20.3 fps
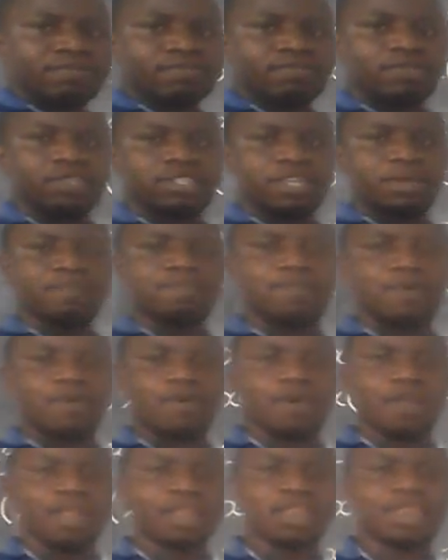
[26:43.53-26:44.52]

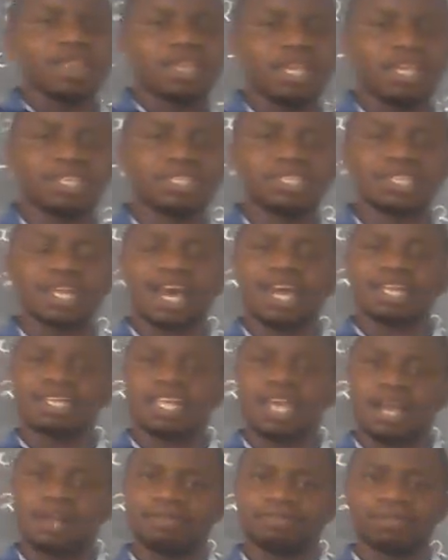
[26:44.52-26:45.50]
simple things are
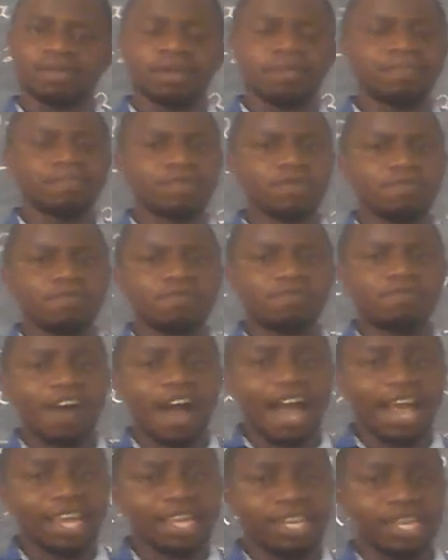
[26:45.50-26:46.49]
done,
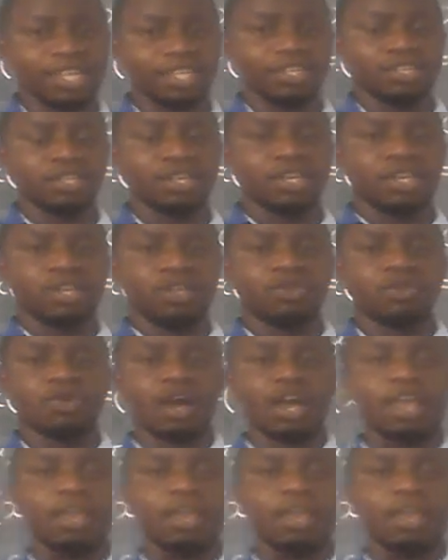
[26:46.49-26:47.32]
provided you are